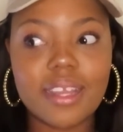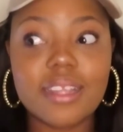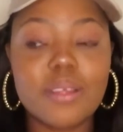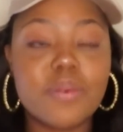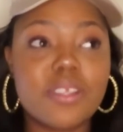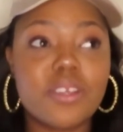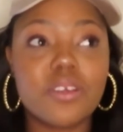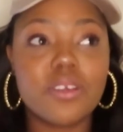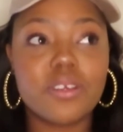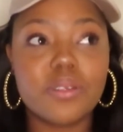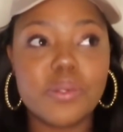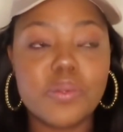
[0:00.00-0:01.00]
there was a
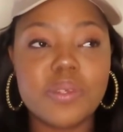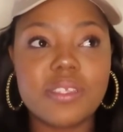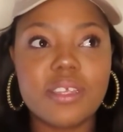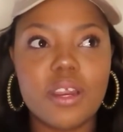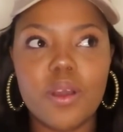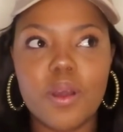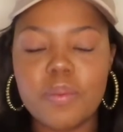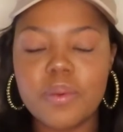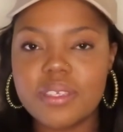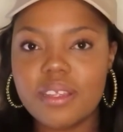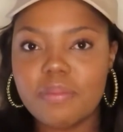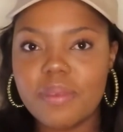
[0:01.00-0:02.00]
girl who was sitting
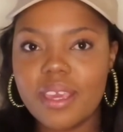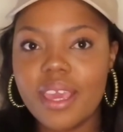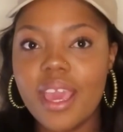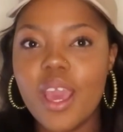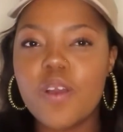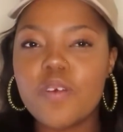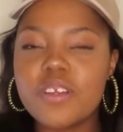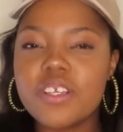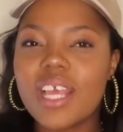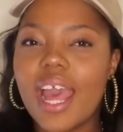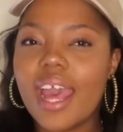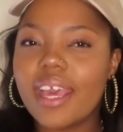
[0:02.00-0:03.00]
opposite me,
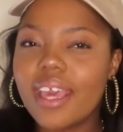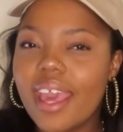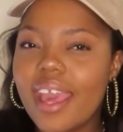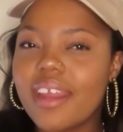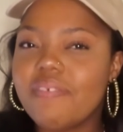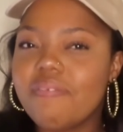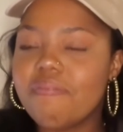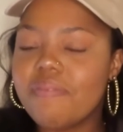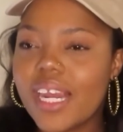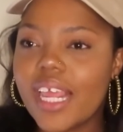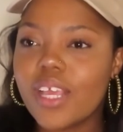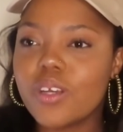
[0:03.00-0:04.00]
which I had a
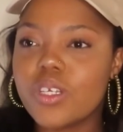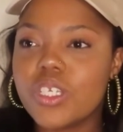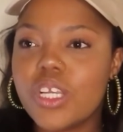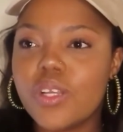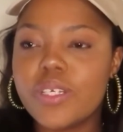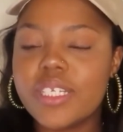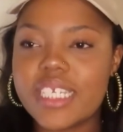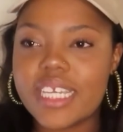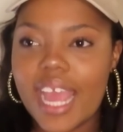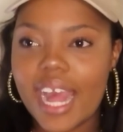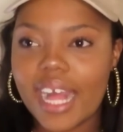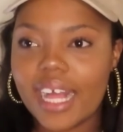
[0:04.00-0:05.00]
feeling because she looked
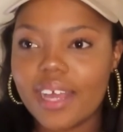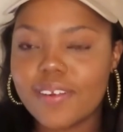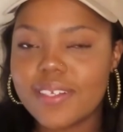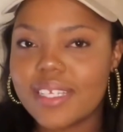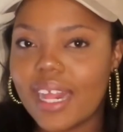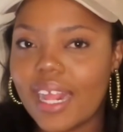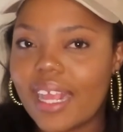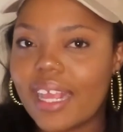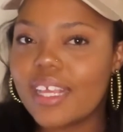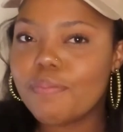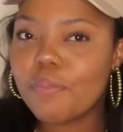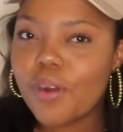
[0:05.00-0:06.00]
young. And I was
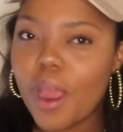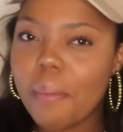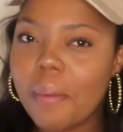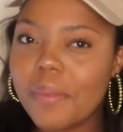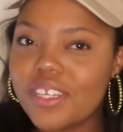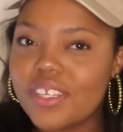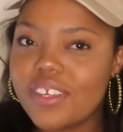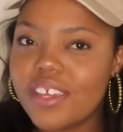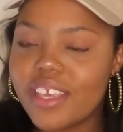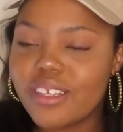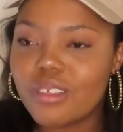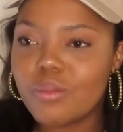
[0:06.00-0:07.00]
like, probably
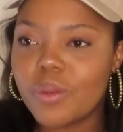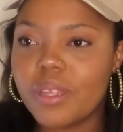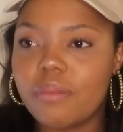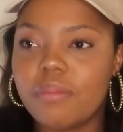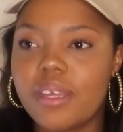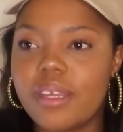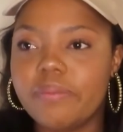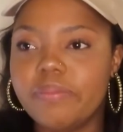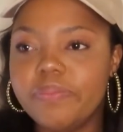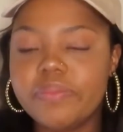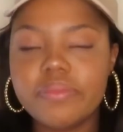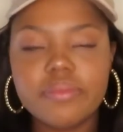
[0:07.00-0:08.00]
she is one, but
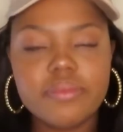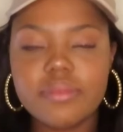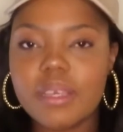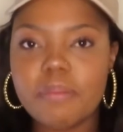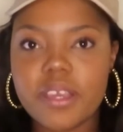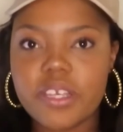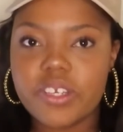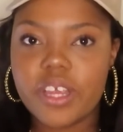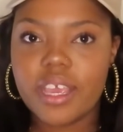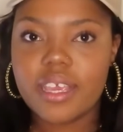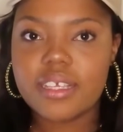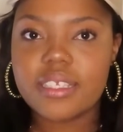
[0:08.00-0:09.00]
my
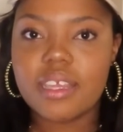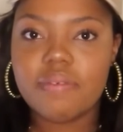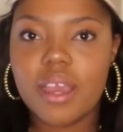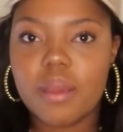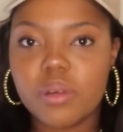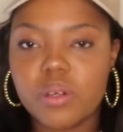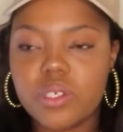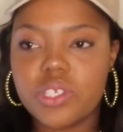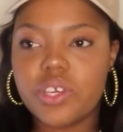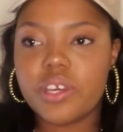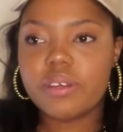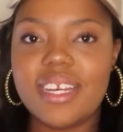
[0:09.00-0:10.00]
shy ass never approached
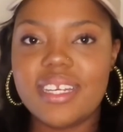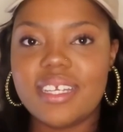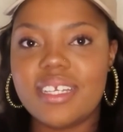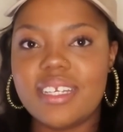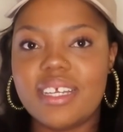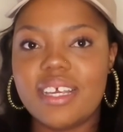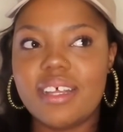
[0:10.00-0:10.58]
her. And then,